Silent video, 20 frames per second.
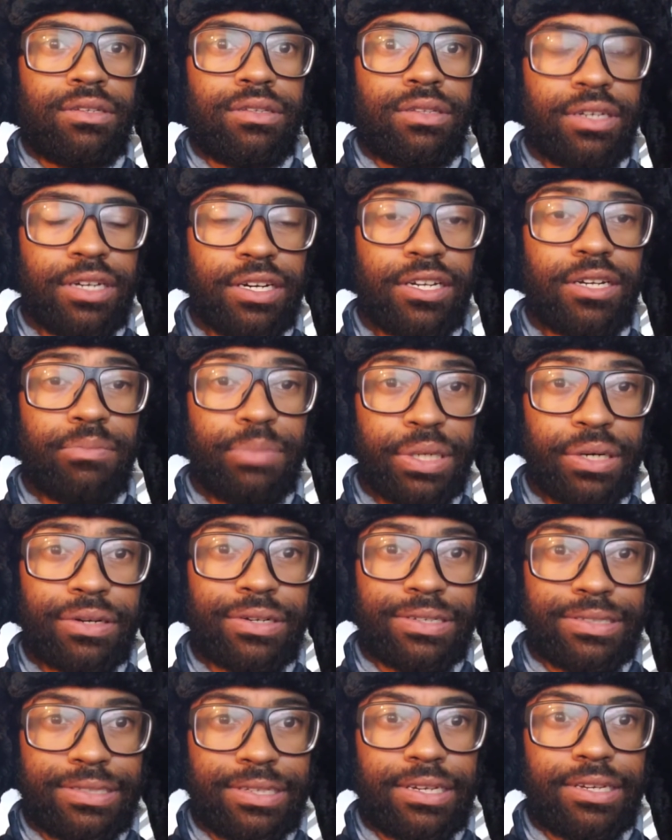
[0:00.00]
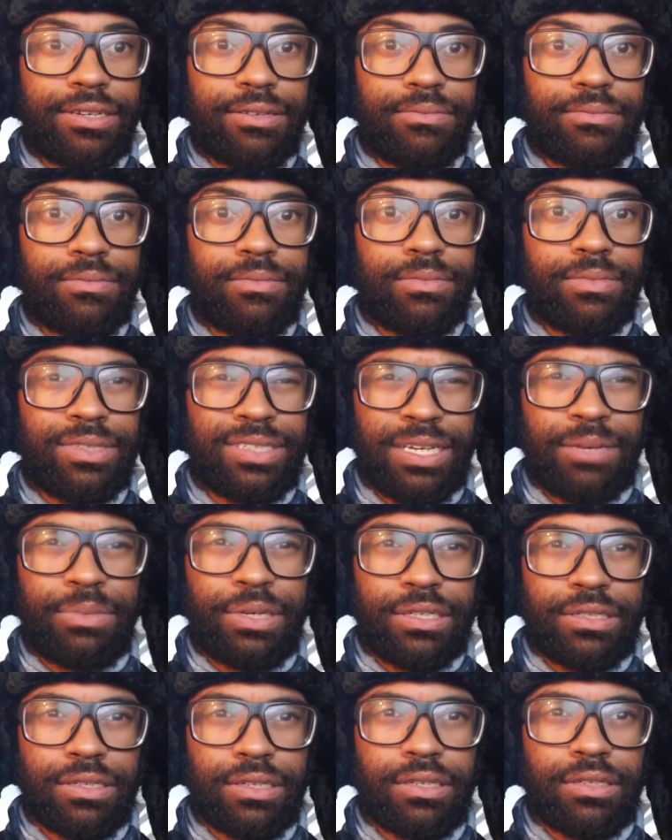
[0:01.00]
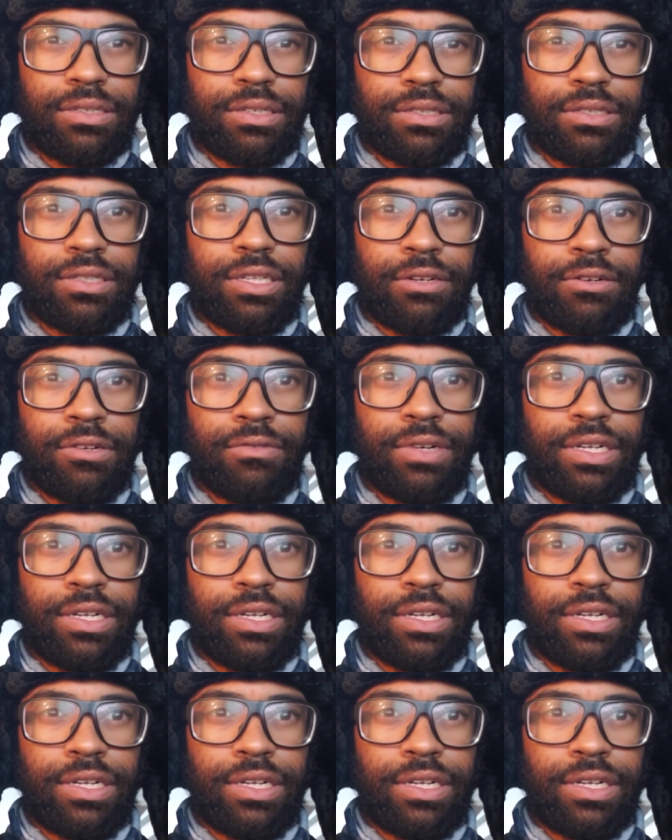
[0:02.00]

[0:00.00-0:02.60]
they're going to be on the same. Does that make sense? It's theory of